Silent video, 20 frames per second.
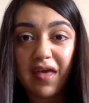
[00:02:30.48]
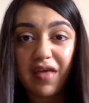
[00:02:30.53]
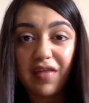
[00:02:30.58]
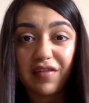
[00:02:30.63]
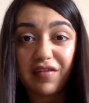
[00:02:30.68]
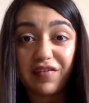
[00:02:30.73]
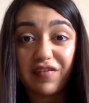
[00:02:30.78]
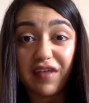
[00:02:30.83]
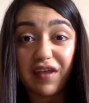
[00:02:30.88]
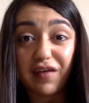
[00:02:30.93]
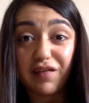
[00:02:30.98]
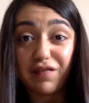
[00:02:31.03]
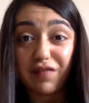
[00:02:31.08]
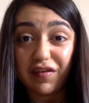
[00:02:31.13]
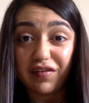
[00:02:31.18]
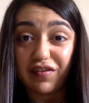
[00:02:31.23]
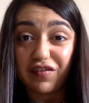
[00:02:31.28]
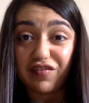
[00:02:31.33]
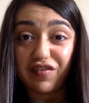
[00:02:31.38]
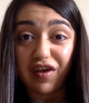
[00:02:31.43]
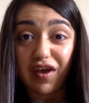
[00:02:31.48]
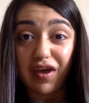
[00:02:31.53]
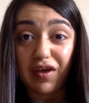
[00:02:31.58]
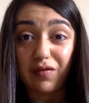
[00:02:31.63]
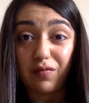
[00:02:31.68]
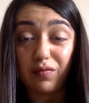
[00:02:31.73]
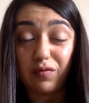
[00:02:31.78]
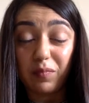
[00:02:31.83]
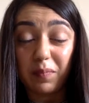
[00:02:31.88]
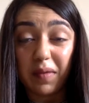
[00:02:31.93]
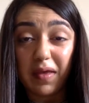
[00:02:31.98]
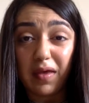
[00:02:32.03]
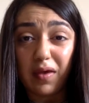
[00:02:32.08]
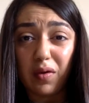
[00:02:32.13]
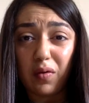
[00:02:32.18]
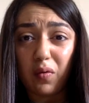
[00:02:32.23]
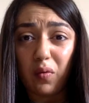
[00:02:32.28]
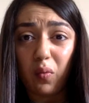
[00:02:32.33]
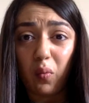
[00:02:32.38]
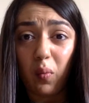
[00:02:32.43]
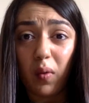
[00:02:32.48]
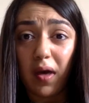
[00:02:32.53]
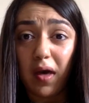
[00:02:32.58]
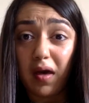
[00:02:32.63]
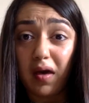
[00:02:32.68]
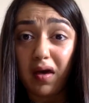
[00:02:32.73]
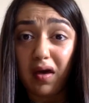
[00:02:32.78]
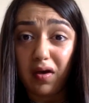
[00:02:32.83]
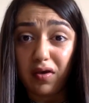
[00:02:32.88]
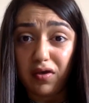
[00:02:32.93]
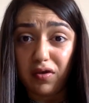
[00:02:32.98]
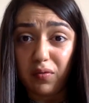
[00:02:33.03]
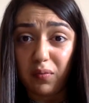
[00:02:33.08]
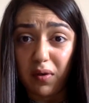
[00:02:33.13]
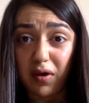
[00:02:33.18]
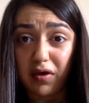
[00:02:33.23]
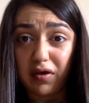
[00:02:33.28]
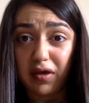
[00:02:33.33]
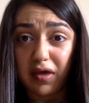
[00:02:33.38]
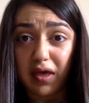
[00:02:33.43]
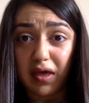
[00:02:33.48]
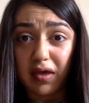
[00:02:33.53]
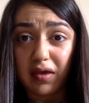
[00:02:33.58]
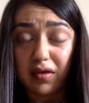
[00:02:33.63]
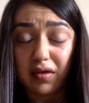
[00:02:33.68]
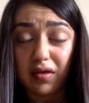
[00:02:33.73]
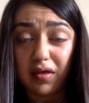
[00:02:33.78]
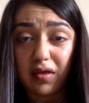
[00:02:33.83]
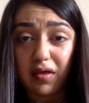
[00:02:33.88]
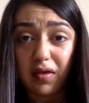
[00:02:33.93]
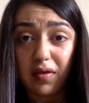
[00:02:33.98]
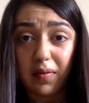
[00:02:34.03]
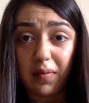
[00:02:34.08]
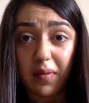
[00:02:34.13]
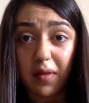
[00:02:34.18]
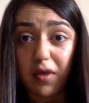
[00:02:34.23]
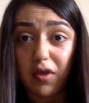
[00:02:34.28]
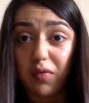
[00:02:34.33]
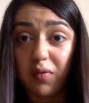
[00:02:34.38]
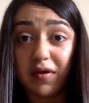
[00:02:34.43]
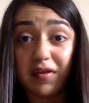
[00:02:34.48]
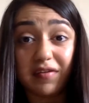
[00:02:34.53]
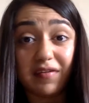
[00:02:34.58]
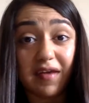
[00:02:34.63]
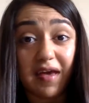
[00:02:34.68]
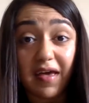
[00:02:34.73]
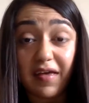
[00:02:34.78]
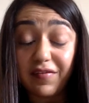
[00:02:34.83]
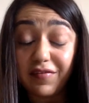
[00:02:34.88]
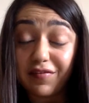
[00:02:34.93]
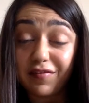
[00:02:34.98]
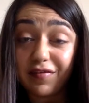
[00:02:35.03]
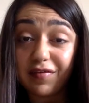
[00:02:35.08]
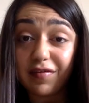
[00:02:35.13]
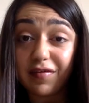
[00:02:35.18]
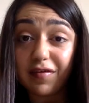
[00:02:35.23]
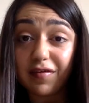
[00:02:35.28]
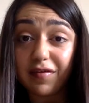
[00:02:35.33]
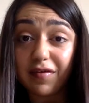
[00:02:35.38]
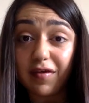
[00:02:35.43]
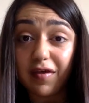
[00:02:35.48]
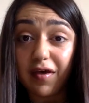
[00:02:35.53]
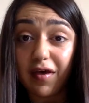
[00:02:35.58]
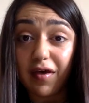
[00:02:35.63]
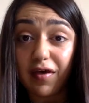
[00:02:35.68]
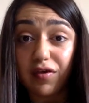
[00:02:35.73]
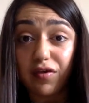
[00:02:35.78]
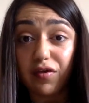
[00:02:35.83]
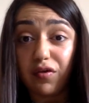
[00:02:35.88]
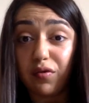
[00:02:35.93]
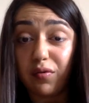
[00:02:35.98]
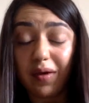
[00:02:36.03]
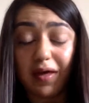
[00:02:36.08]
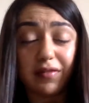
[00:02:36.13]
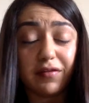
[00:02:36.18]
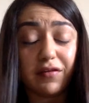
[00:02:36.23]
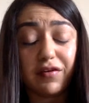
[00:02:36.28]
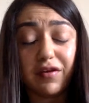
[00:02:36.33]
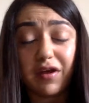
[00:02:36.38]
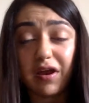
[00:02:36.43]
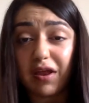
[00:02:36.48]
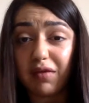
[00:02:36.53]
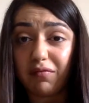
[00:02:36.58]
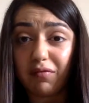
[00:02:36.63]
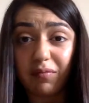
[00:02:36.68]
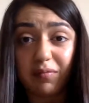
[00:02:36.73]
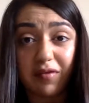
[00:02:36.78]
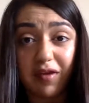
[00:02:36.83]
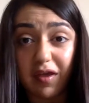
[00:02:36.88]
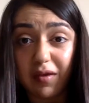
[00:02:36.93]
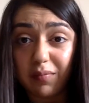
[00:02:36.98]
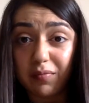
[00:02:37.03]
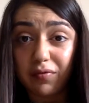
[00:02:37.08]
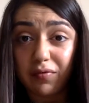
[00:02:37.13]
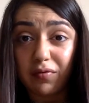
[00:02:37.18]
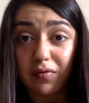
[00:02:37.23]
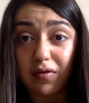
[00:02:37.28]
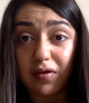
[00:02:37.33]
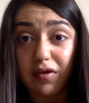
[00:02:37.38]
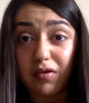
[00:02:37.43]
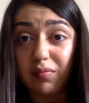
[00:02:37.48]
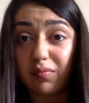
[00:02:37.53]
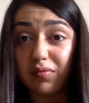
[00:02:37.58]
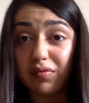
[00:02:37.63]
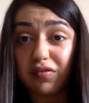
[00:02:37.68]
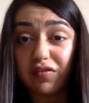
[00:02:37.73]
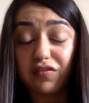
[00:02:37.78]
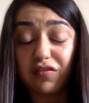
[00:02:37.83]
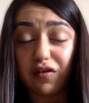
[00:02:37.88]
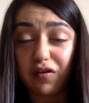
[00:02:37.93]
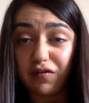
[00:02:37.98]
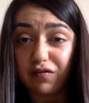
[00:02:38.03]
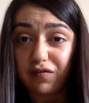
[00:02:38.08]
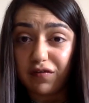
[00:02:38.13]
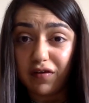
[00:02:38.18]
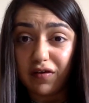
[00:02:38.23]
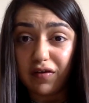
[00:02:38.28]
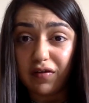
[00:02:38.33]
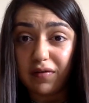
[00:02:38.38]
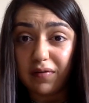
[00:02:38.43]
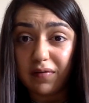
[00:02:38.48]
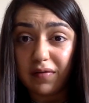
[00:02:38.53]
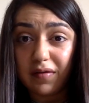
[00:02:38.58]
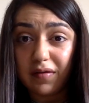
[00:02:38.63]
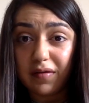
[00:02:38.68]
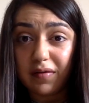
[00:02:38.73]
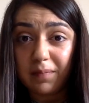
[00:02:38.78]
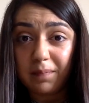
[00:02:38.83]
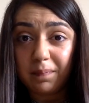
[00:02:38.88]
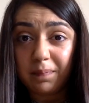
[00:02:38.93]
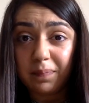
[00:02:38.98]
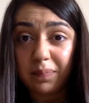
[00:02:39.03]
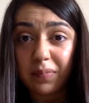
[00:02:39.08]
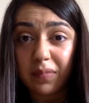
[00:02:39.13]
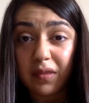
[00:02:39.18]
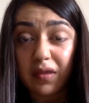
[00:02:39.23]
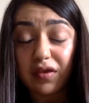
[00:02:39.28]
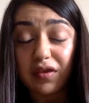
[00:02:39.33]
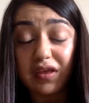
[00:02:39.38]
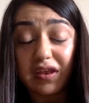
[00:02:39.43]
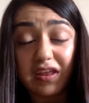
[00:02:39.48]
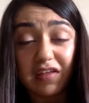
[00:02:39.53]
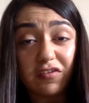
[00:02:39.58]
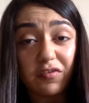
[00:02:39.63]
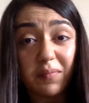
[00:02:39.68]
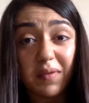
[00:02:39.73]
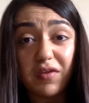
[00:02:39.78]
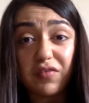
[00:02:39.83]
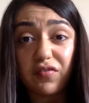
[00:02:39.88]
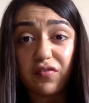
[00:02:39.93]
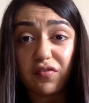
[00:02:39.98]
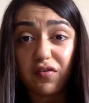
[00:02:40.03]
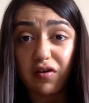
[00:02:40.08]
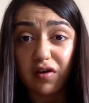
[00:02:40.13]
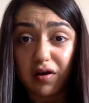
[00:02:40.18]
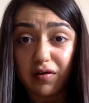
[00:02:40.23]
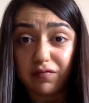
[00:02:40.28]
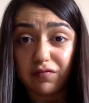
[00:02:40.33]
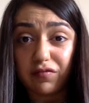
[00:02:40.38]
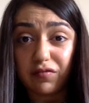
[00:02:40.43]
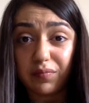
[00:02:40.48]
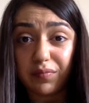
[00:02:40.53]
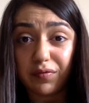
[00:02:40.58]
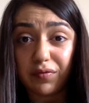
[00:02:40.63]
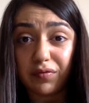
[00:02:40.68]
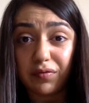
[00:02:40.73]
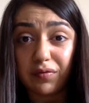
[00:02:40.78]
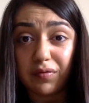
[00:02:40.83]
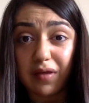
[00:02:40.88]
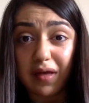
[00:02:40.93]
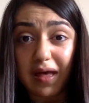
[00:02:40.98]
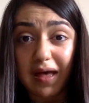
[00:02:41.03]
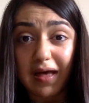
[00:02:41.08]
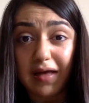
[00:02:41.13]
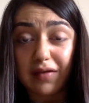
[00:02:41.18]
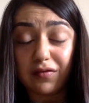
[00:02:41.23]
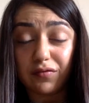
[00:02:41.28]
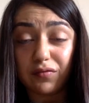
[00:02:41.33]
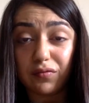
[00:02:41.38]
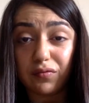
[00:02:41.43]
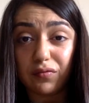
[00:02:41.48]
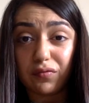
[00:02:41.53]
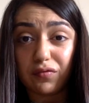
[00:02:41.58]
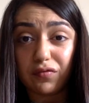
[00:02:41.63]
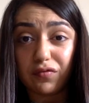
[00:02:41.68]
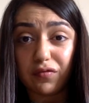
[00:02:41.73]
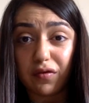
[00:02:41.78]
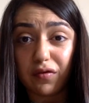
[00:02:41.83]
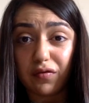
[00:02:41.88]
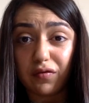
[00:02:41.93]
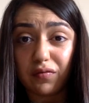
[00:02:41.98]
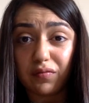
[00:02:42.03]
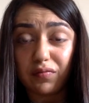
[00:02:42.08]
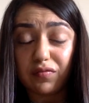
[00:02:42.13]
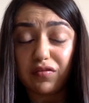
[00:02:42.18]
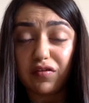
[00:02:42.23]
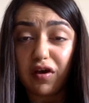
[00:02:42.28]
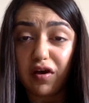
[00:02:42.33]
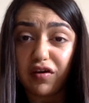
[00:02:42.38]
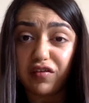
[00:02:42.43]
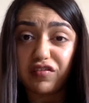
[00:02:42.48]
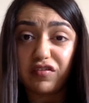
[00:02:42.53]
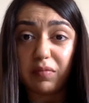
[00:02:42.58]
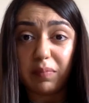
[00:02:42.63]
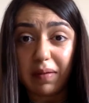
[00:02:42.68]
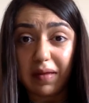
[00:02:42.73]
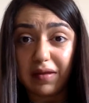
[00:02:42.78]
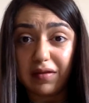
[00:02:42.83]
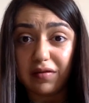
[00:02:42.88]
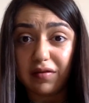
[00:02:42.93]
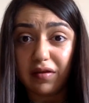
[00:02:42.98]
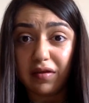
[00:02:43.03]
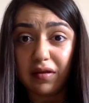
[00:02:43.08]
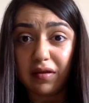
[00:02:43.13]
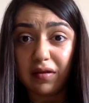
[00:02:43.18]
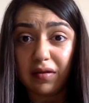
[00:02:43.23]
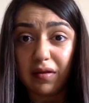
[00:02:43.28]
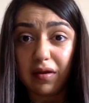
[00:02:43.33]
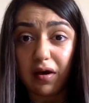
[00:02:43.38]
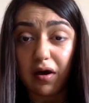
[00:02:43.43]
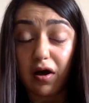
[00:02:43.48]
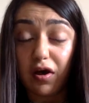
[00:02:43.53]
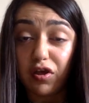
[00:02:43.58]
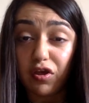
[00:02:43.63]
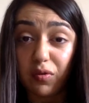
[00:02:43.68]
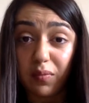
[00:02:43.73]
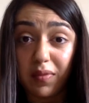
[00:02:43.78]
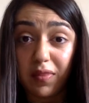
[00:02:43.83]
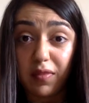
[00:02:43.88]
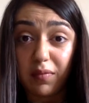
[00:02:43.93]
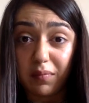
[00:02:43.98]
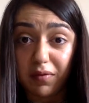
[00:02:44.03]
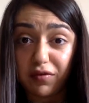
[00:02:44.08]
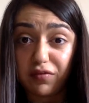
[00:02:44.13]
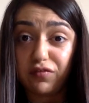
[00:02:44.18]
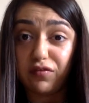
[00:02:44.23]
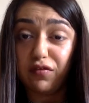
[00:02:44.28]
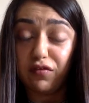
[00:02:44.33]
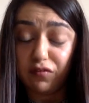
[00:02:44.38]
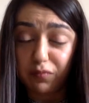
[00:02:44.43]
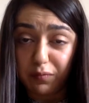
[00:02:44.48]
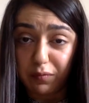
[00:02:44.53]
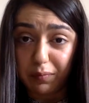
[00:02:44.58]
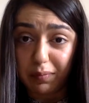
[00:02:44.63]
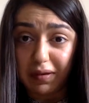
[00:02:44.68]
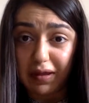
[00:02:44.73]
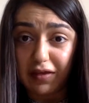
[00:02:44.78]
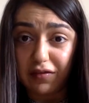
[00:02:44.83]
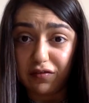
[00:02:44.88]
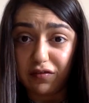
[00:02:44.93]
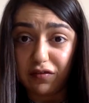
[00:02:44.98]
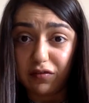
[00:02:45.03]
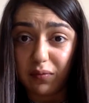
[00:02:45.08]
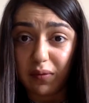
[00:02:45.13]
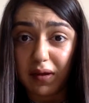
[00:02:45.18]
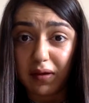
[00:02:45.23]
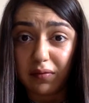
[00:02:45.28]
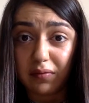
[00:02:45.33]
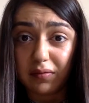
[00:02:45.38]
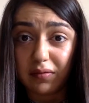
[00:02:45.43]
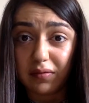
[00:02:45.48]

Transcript: The second thing to check would be, where are you working? Are you at a desk? Are you at the dining room table? Are you on the sofa? You need to make sure you're comfortable, and also task dependent, are you in the most suitable place as well?